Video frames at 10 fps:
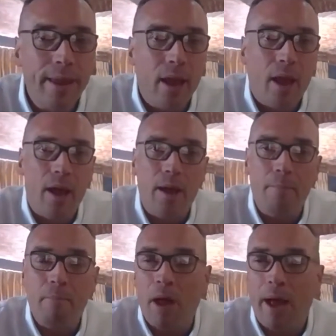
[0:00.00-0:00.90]

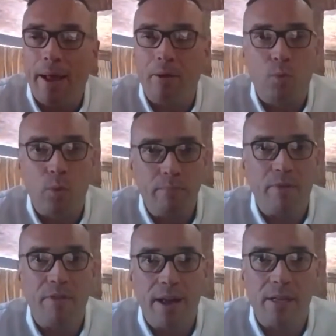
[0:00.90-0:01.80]
Um, and we
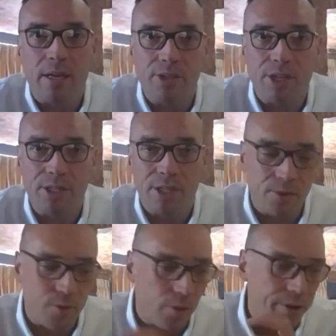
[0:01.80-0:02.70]
provide the logistics
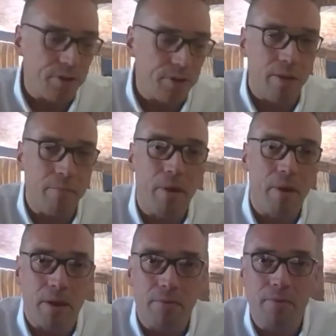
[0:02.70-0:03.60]
for it. So you put,
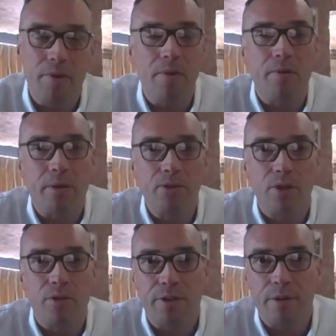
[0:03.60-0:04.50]
you threw your old
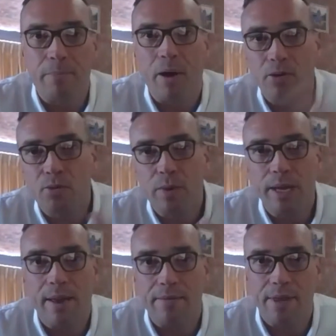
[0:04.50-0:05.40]
stuff in a box. We
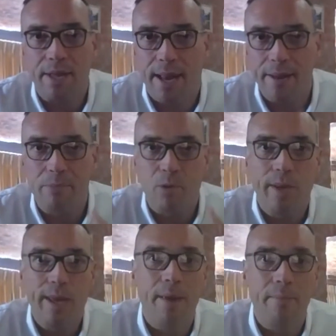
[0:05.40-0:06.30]
gave you the label. We
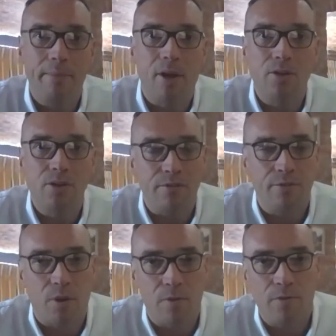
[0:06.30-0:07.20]
came and got it
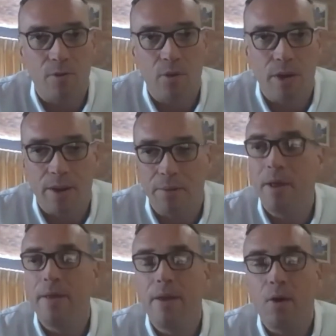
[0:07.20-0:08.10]
for for you,
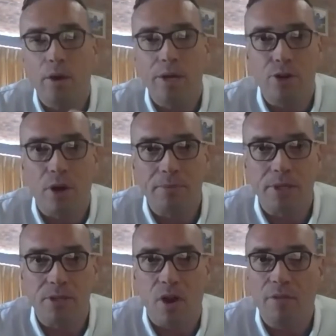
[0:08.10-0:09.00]
or you dropped
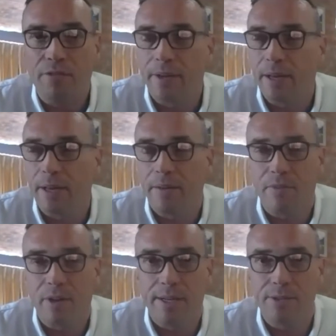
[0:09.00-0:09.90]
it off at a
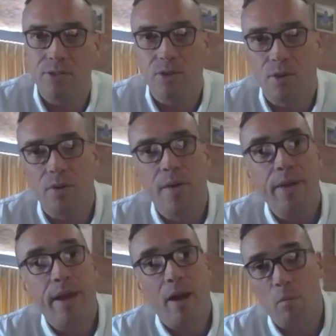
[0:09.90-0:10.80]
convenience store.
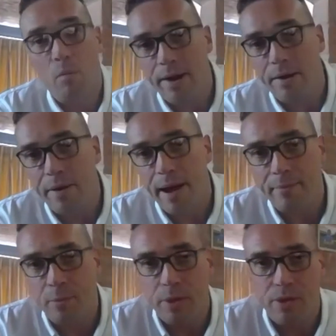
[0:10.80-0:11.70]
And when it
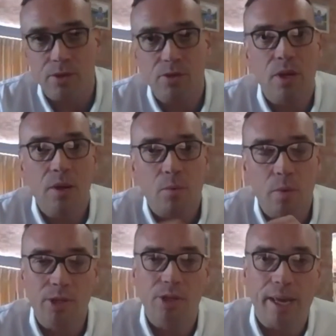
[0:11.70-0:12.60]
arrived with us,
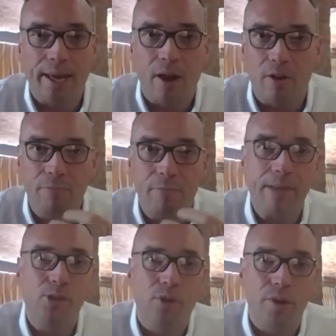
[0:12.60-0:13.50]
we check it off, make
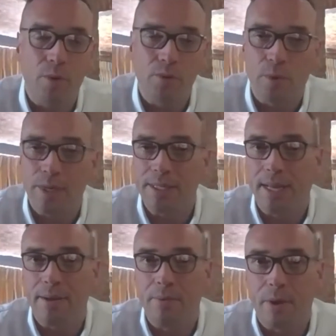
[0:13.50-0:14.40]
sure it was what you
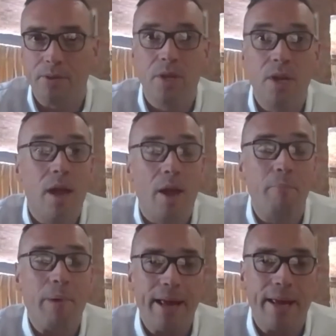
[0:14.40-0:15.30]
said it was, and
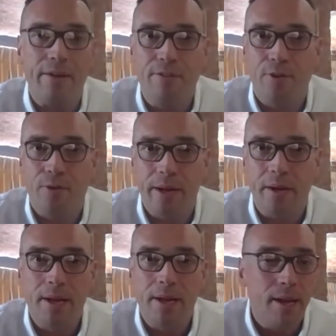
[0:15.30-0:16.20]
pay you for it.
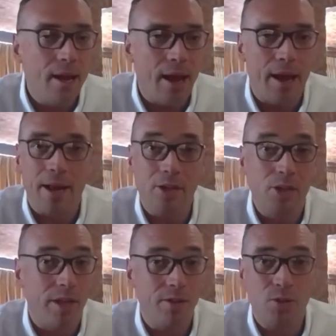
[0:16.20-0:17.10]
And
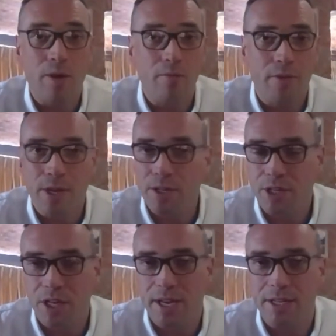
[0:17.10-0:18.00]
actually, 12,
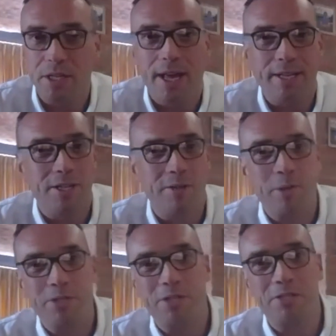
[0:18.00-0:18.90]
13 years later, the
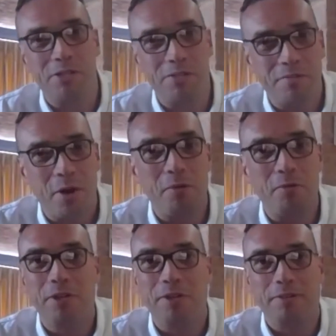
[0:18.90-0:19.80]
business has
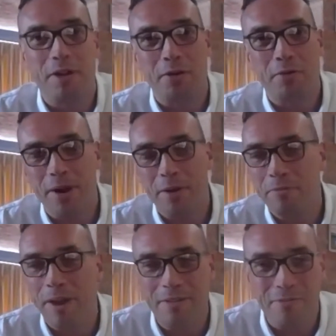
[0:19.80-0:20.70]
evolved and, and
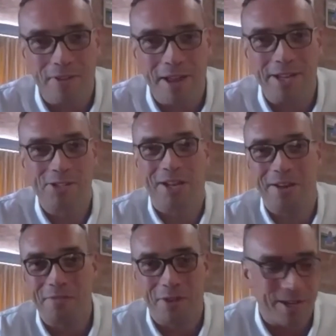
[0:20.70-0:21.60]
grown fairly
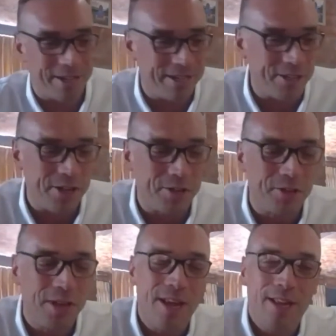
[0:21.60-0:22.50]
significantly since
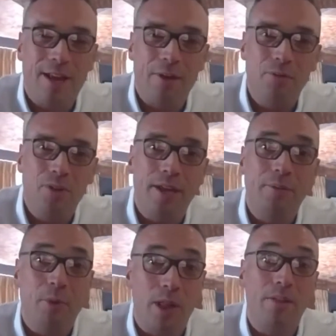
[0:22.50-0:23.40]
those days.
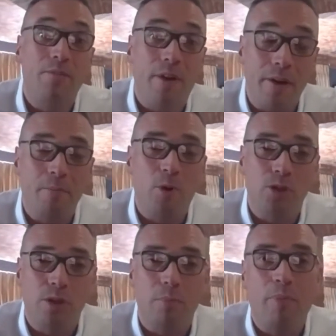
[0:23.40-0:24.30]
But that's very
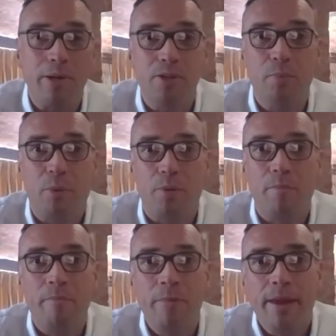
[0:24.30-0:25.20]
much the principle
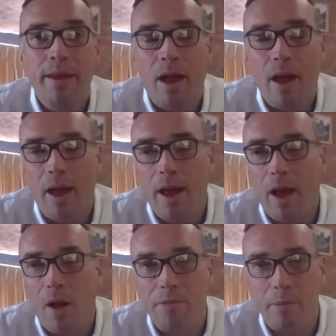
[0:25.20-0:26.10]
uh,
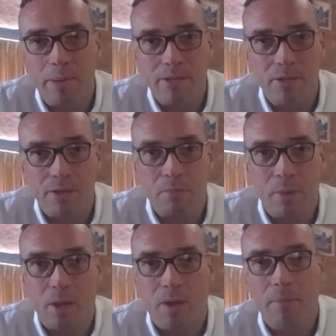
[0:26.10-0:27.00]
of the business
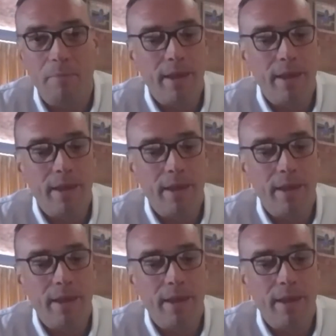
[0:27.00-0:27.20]
model.